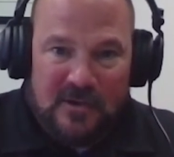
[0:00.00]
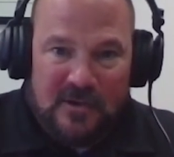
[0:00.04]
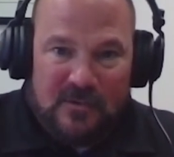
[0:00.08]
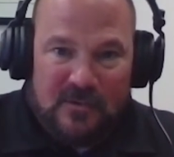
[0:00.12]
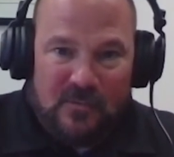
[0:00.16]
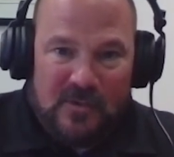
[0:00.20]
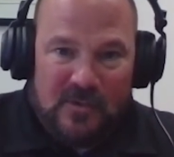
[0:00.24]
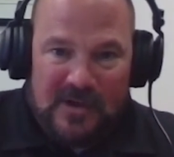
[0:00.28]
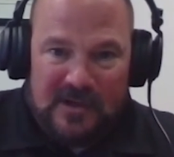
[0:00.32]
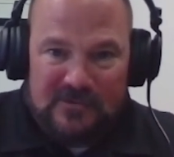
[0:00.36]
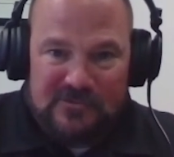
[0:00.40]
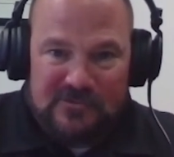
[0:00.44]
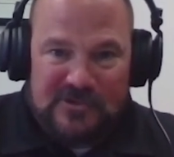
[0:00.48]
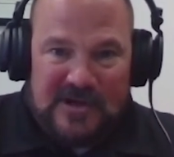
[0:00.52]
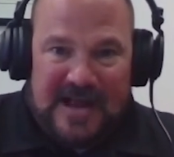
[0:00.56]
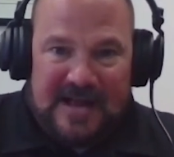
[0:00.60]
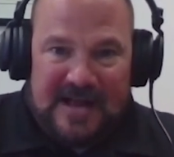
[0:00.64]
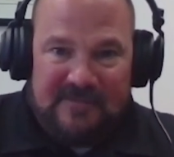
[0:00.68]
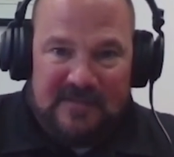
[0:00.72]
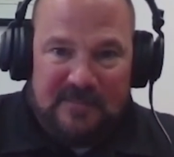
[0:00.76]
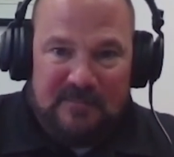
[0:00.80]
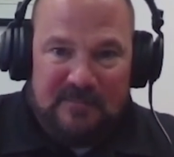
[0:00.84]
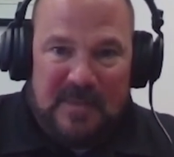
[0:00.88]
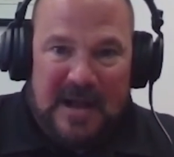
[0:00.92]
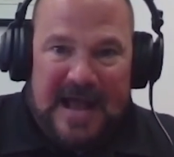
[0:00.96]
Well,
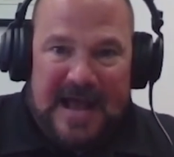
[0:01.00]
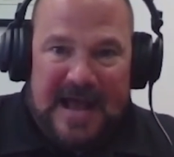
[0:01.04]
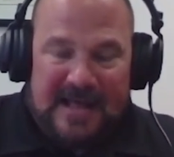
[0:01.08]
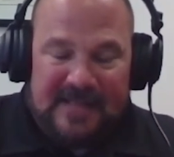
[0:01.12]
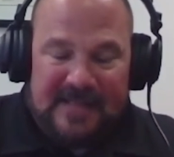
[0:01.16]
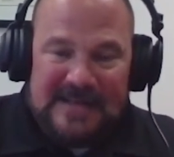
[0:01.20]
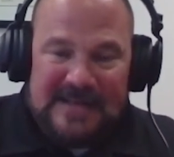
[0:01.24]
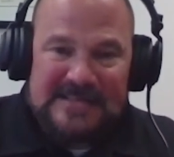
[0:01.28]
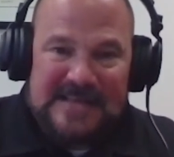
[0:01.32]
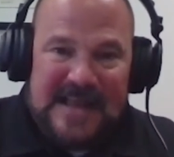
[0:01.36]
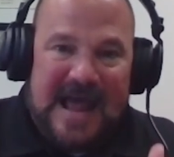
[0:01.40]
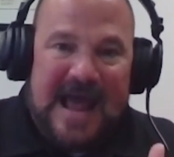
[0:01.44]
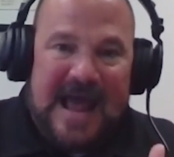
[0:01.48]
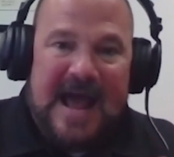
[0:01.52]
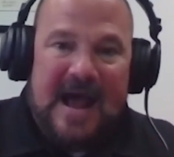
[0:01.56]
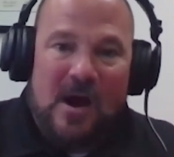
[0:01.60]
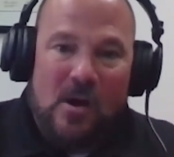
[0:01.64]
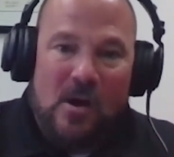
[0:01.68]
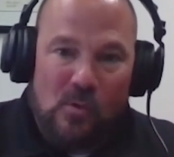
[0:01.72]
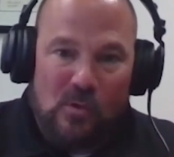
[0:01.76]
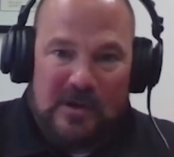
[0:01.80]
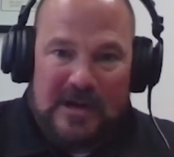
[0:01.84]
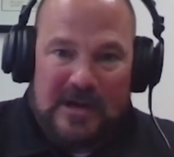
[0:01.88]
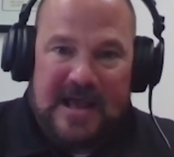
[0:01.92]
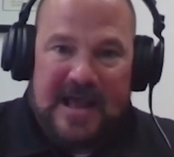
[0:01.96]
driving back, that's an
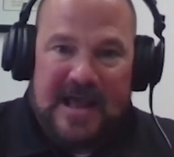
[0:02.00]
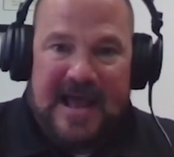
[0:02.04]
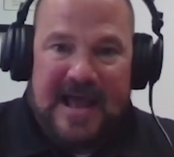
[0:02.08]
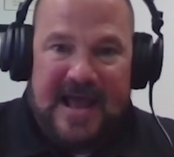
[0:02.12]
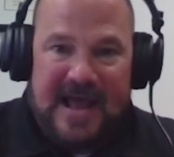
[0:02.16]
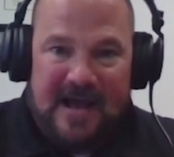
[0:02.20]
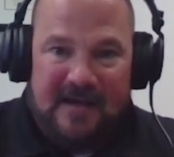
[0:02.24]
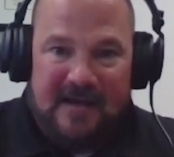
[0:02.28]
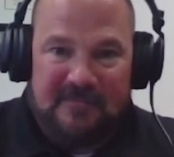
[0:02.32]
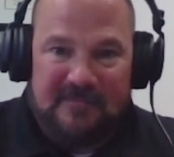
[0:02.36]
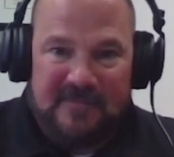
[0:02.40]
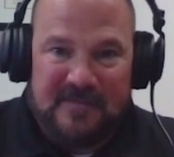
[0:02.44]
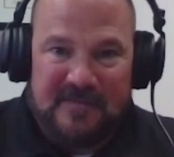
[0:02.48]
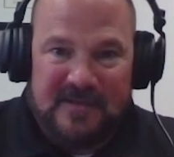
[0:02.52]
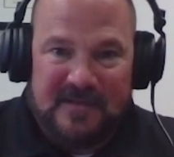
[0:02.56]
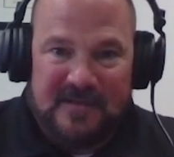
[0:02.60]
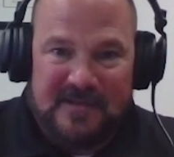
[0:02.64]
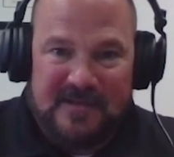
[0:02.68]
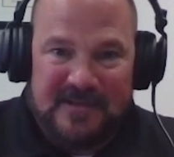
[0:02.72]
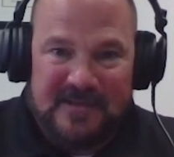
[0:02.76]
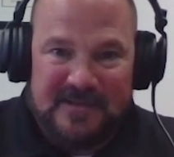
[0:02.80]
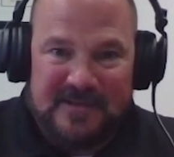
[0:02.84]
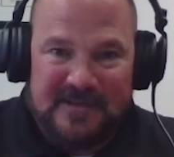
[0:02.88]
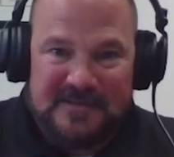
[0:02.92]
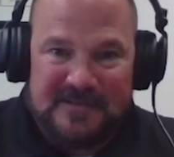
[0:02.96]
hour and a half
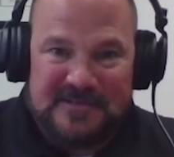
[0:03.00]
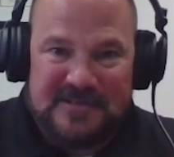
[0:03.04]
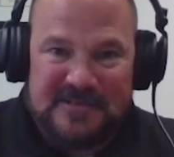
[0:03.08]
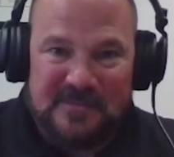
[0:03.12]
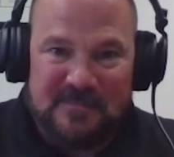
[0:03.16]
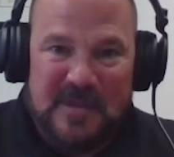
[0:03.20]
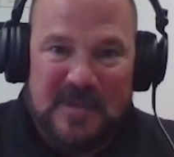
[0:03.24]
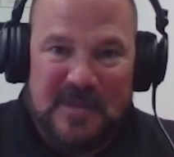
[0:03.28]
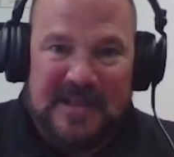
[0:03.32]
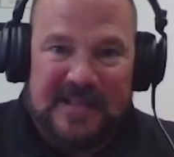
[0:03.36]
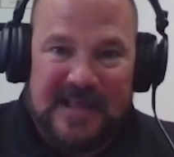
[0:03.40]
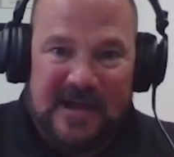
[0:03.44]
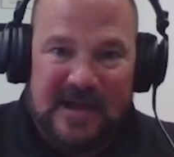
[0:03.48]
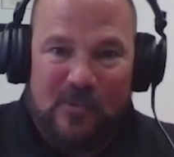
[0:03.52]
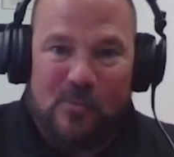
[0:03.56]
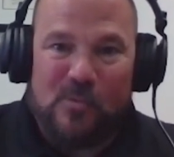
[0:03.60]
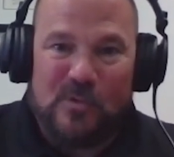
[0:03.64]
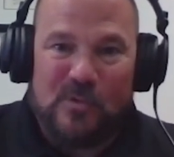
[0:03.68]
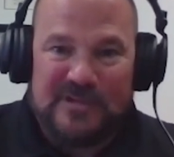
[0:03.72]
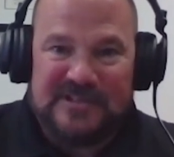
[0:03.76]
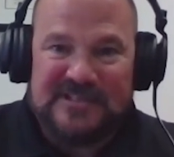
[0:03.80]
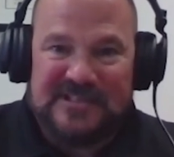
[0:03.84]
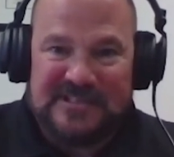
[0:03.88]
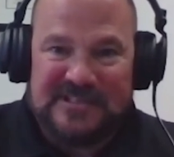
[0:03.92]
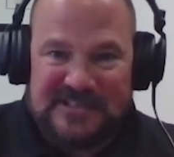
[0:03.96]
to make that
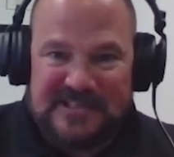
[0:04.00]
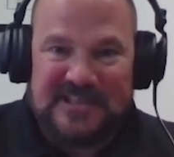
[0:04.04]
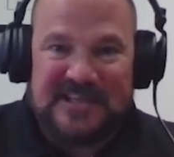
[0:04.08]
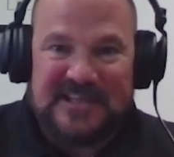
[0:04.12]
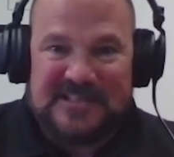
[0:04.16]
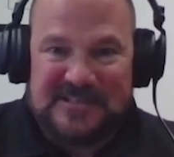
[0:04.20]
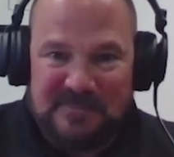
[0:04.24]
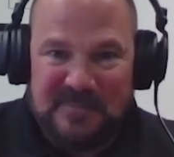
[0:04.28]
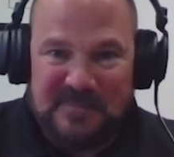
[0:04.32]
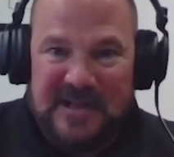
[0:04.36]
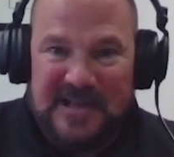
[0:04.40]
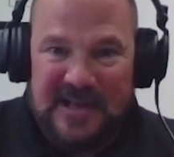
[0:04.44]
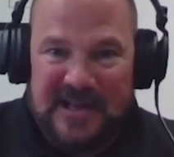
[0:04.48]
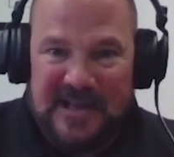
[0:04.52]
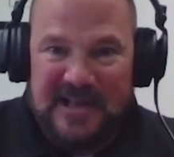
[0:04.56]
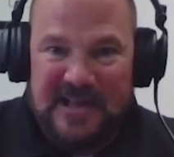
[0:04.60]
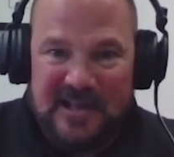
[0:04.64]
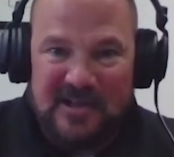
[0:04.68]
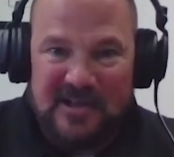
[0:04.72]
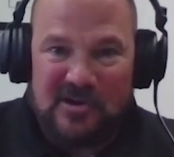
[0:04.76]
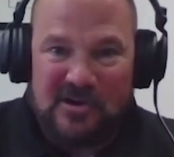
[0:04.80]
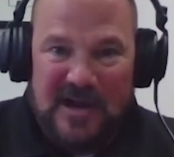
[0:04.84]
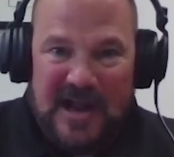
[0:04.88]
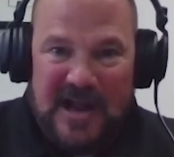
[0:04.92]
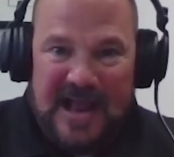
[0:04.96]
one six minute
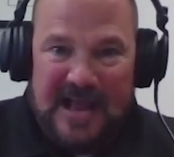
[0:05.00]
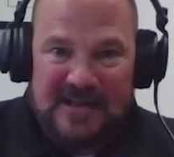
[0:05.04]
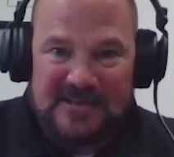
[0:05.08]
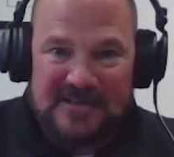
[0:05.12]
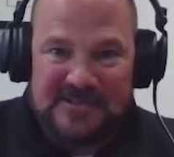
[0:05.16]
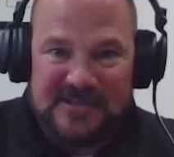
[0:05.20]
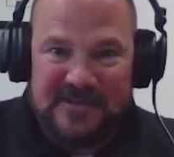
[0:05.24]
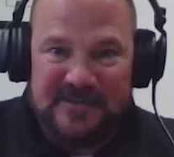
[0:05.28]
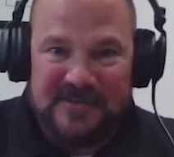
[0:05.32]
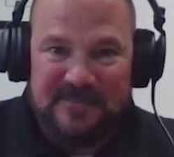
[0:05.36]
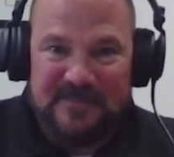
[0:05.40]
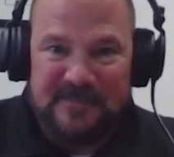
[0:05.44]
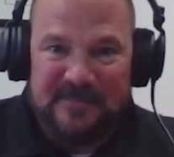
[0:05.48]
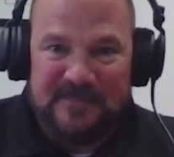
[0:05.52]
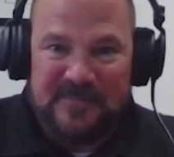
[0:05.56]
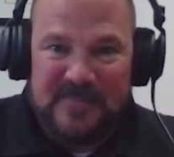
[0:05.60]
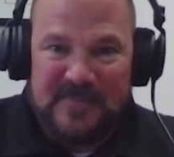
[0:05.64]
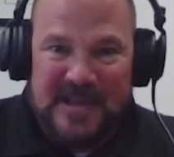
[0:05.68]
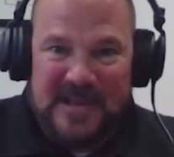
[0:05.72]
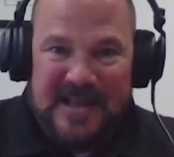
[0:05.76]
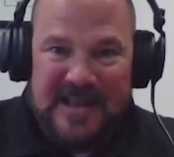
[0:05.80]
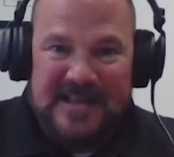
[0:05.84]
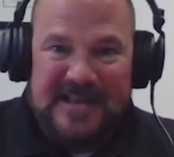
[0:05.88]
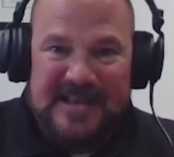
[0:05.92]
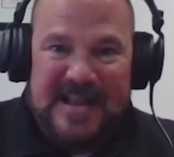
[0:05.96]
interaction.
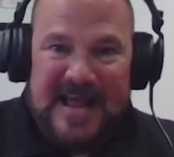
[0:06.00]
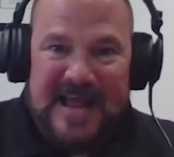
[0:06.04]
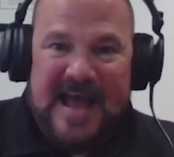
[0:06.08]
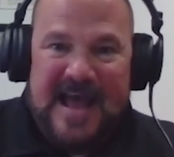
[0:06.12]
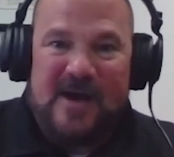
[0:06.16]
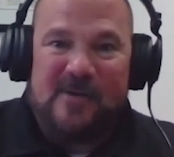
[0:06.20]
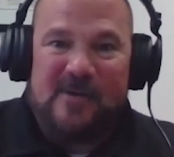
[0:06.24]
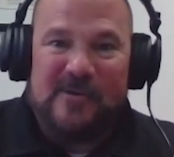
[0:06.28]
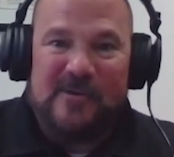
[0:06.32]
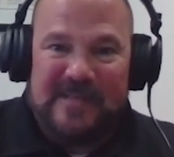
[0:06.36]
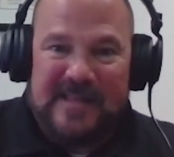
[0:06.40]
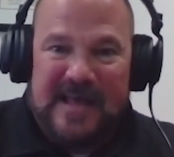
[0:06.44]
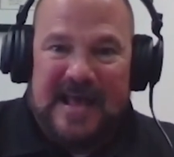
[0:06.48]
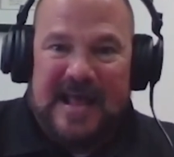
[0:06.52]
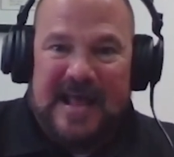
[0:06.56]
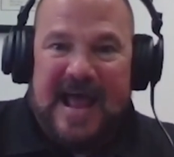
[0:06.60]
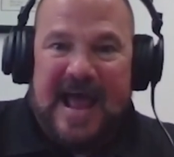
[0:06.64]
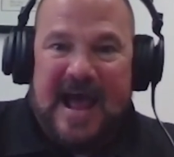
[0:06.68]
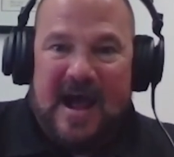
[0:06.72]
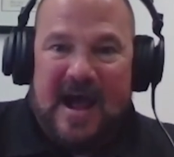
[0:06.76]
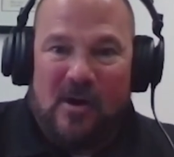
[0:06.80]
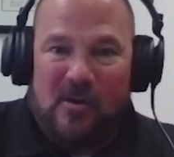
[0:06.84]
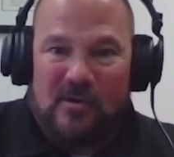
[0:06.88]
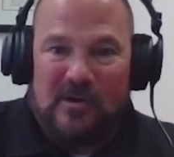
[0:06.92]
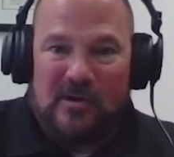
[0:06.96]
And now, in that
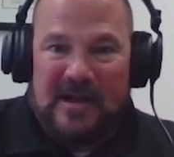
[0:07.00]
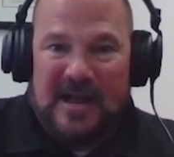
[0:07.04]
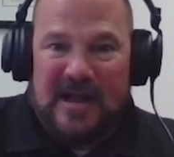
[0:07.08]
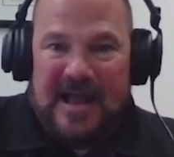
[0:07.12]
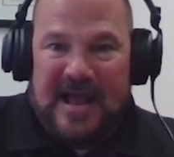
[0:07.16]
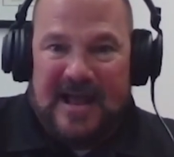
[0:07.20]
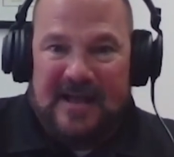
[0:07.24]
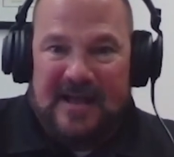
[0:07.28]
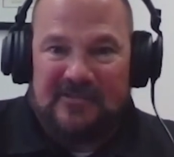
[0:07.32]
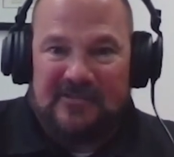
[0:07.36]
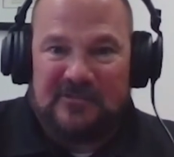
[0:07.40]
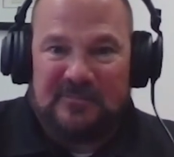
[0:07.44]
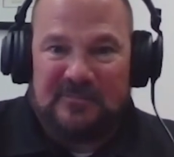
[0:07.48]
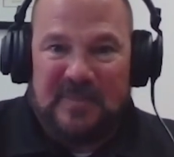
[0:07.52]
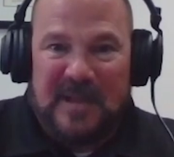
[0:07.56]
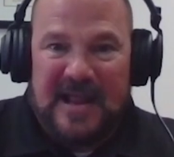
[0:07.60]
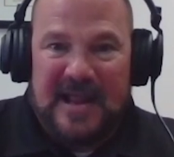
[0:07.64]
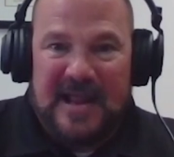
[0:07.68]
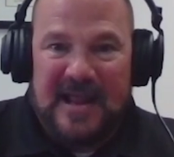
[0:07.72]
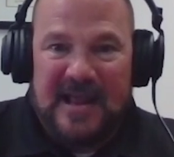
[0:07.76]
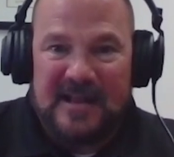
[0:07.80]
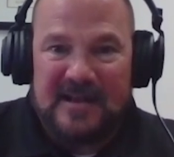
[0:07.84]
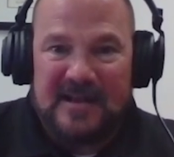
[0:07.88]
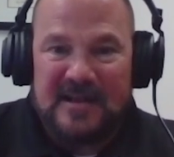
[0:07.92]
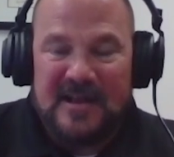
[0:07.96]
hour and a half
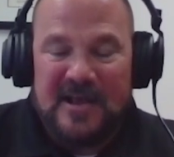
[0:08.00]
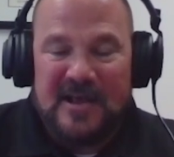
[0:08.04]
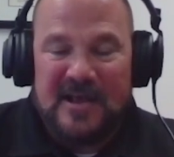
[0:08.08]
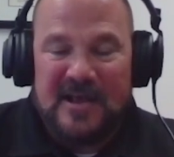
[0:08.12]
span,